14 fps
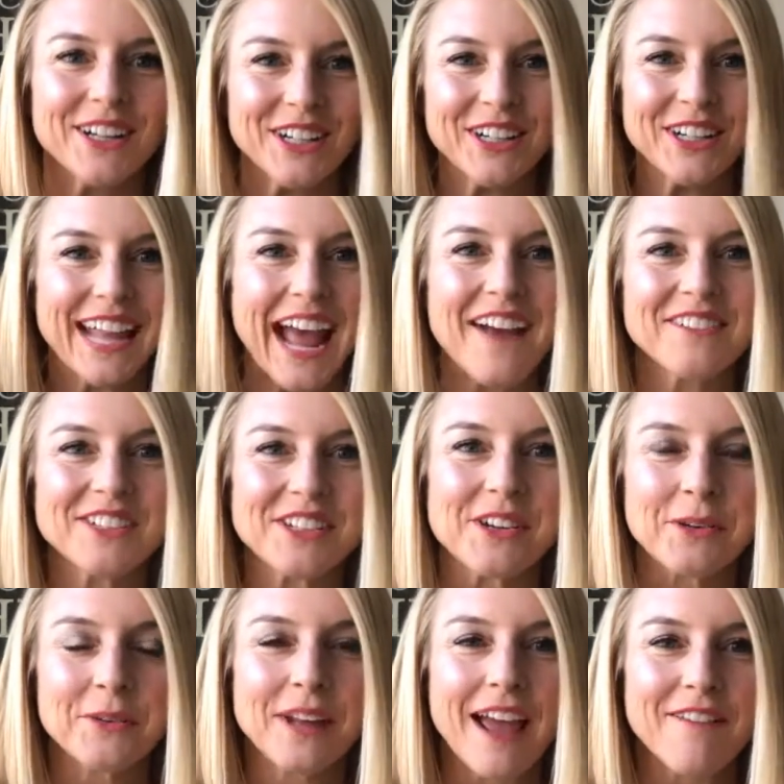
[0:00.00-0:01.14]
Good
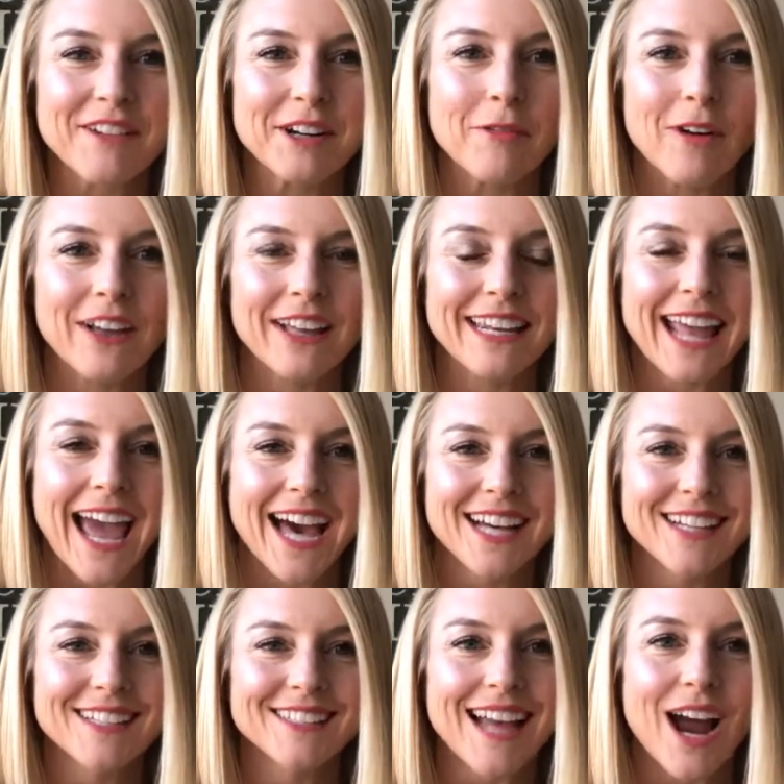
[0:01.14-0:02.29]
afternoon, everyone.
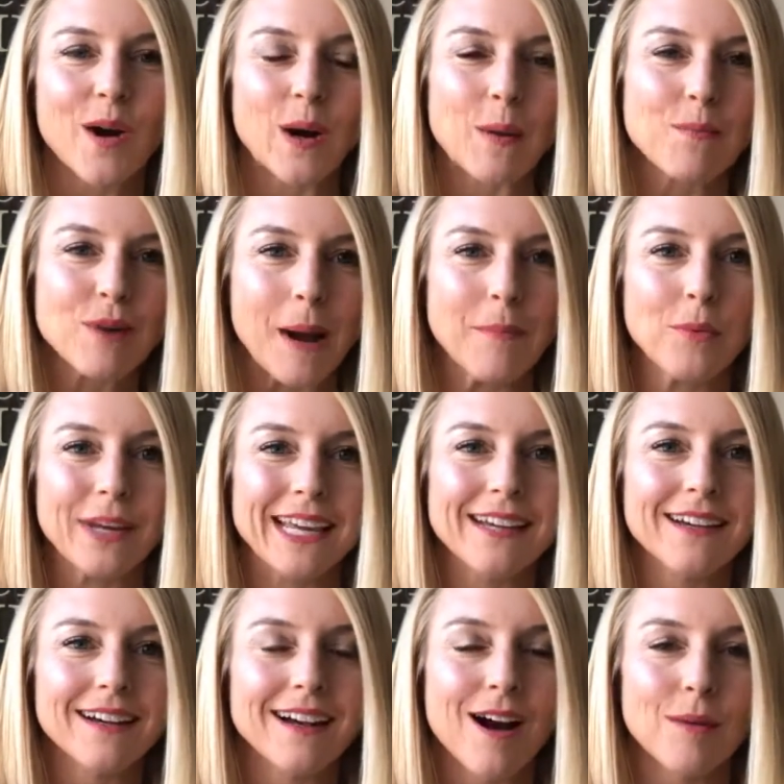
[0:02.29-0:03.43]
As our prep
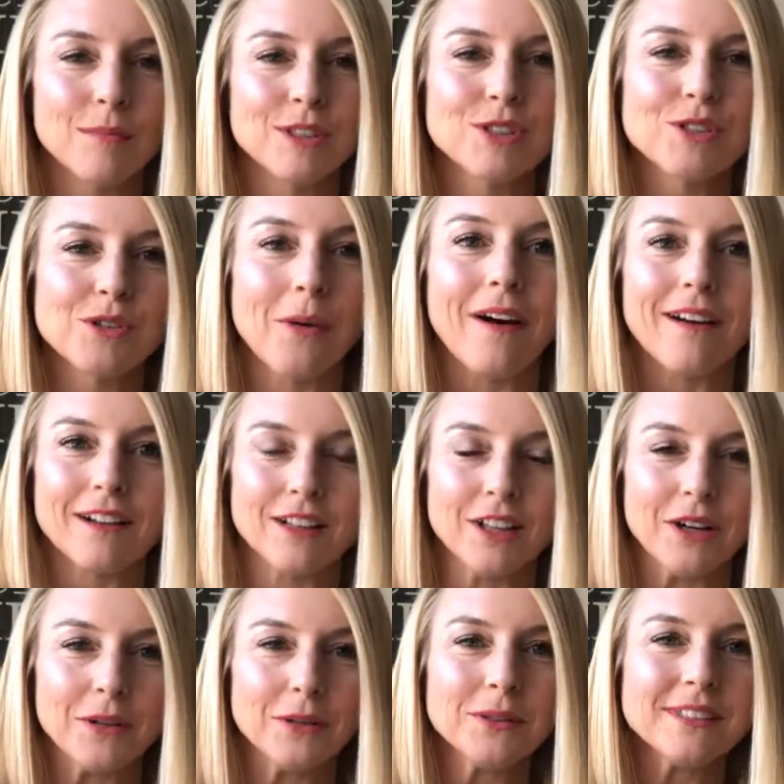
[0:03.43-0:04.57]
week comes to a
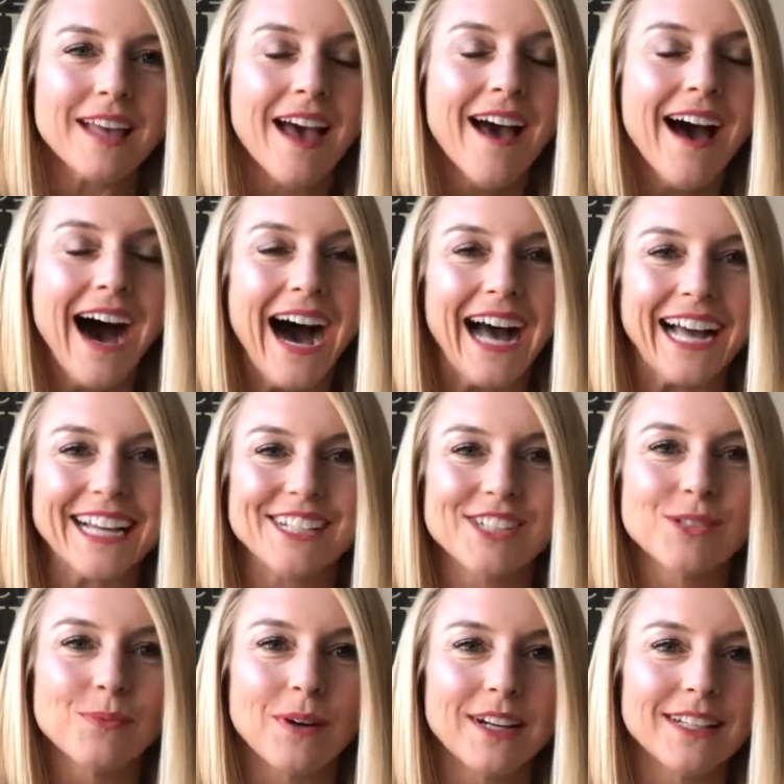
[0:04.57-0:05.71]
close, I
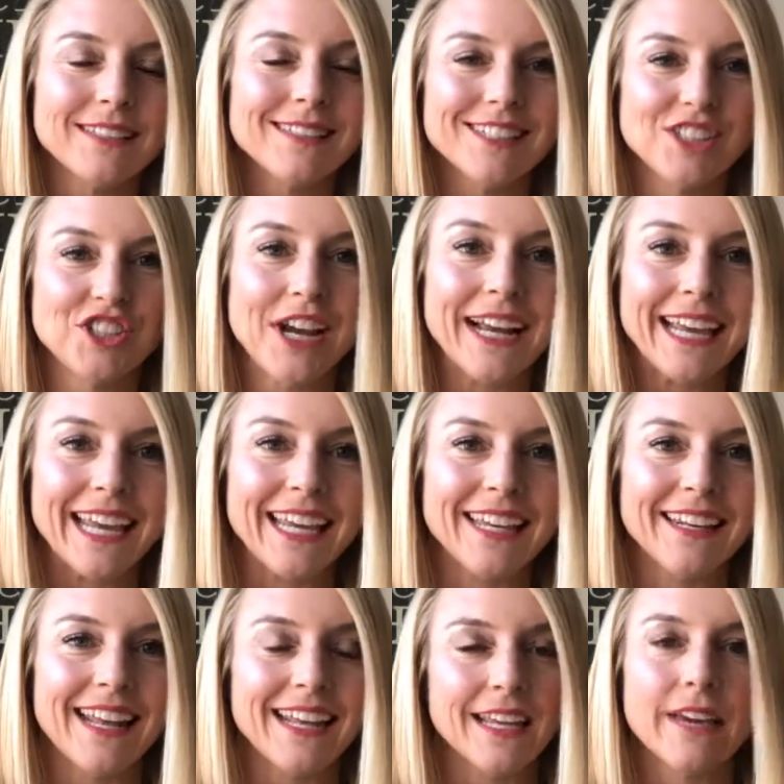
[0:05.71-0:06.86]
just wanted to check
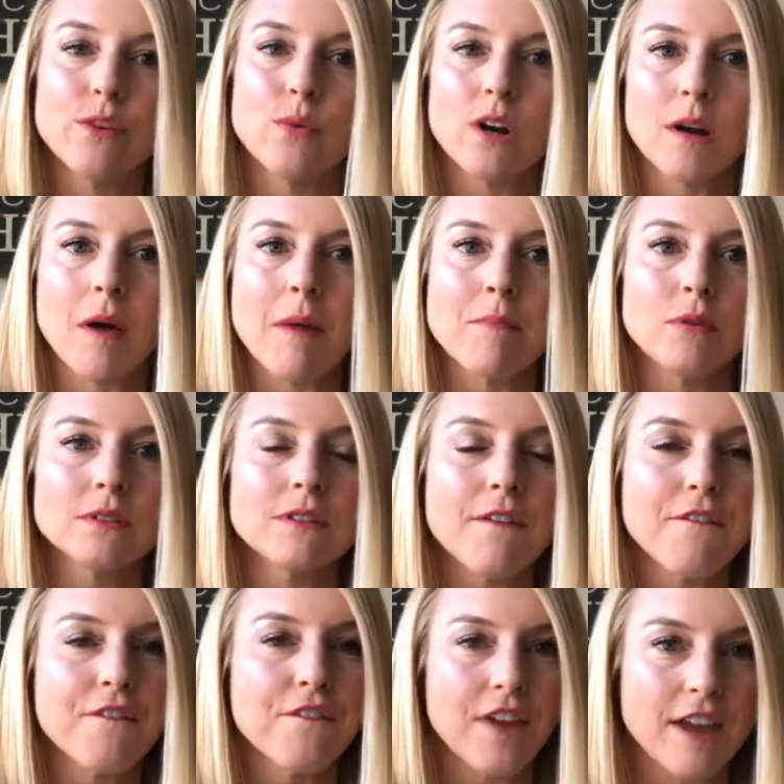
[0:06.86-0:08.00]
in and give you one of my most
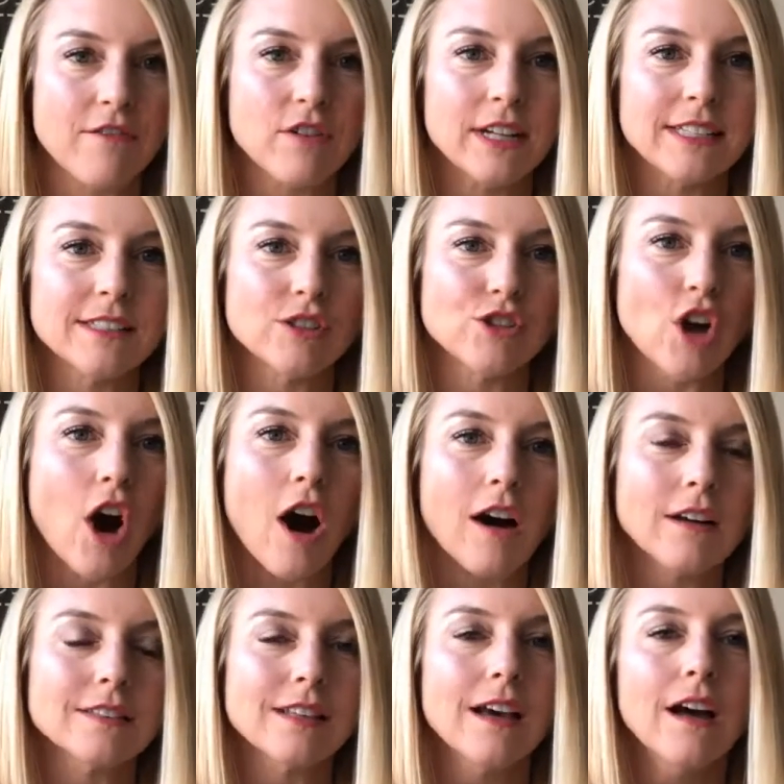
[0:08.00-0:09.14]
favorite
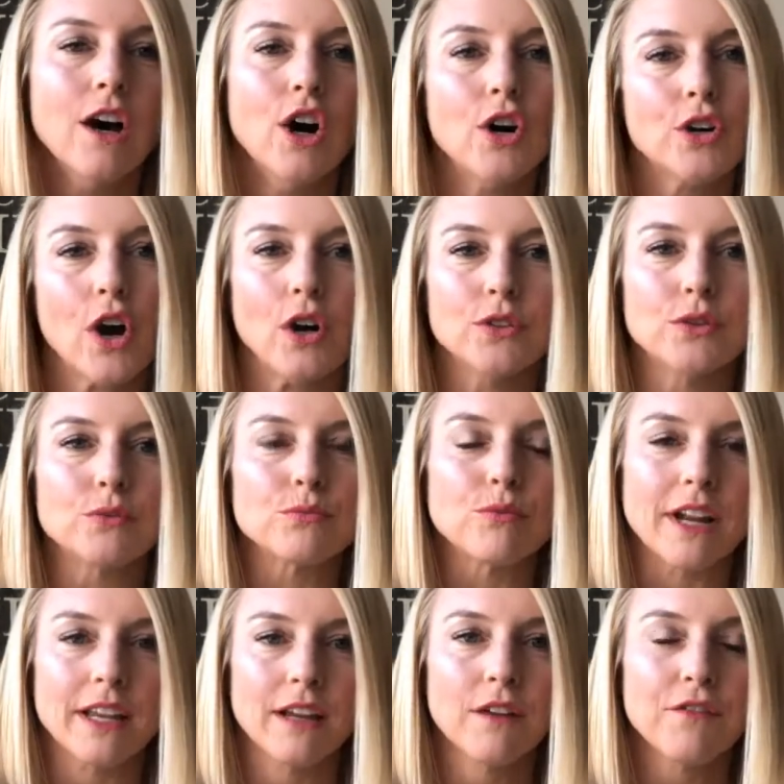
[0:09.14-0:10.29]
talks called
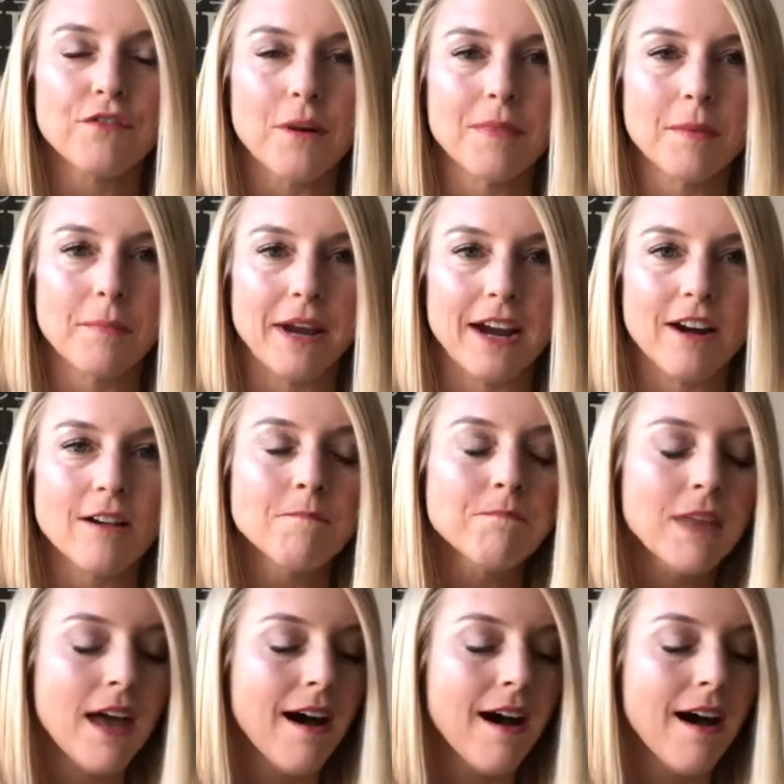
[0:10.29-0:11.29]
Running from the Bear.